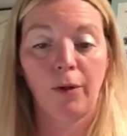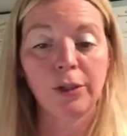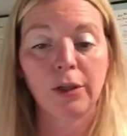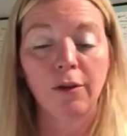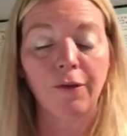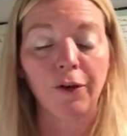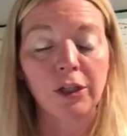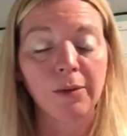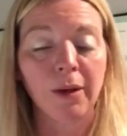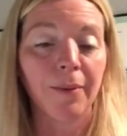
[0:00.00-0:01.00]
So the
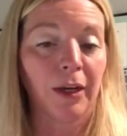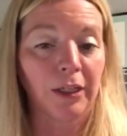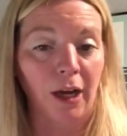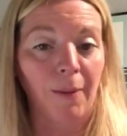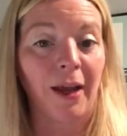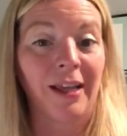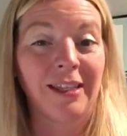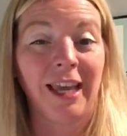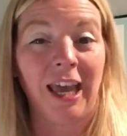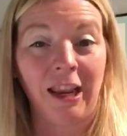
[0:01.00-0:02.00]
first one I'm going to talk about
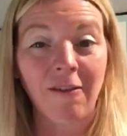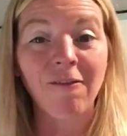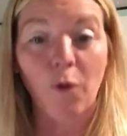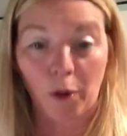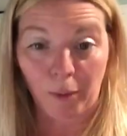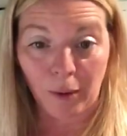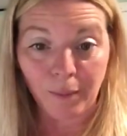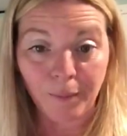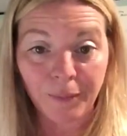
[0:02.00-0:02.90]
is informal.